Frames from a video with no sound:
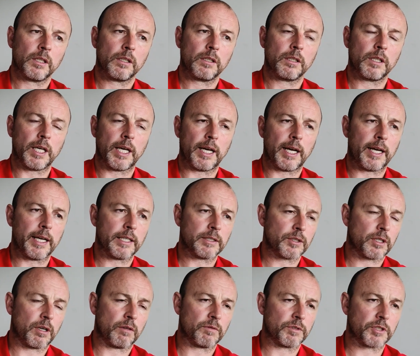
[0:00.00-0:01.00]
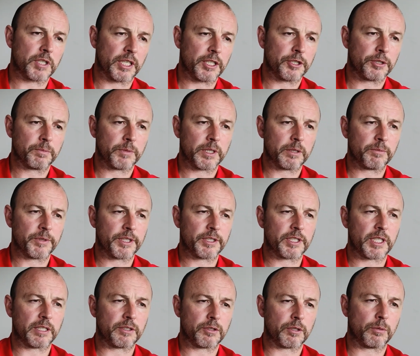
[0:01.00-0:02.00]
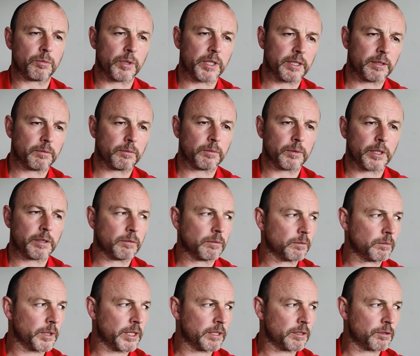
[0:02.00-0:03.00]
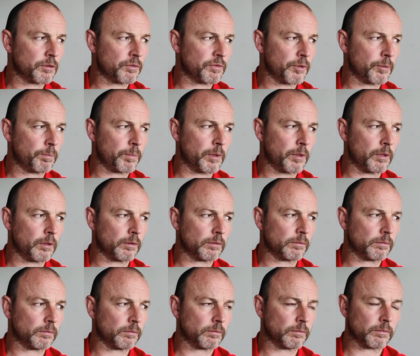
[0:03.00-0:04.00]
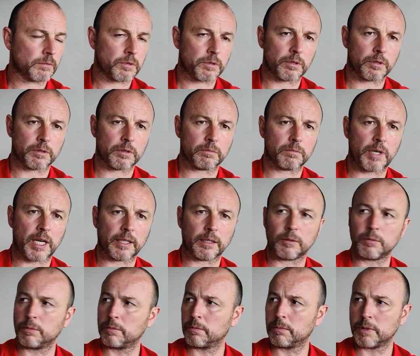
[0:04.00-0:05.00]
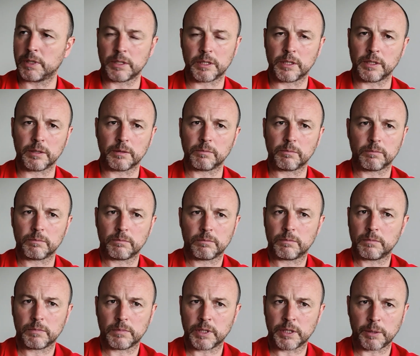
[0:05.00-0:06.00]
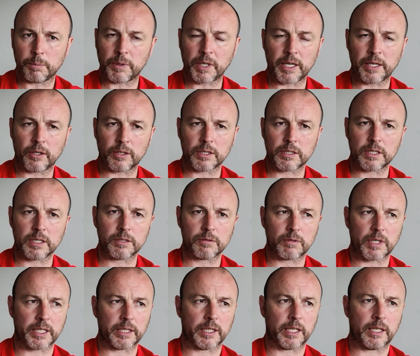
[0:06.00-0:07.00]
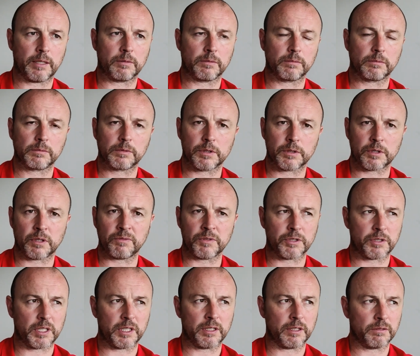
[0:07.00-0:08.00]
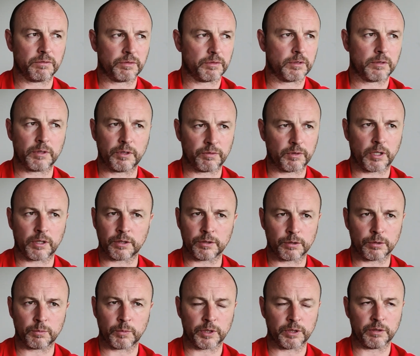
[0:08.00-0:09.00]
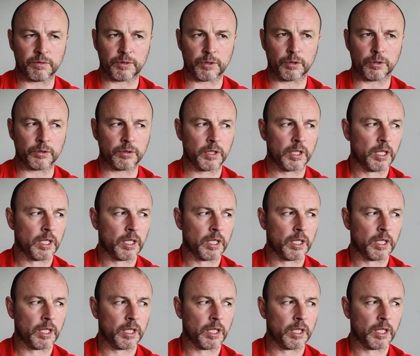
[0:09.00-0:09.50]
Yeah, I had a conversation with him, and I said, so where does football sort of rank in your priorities right now? Because obviously you've gone and done what you've done,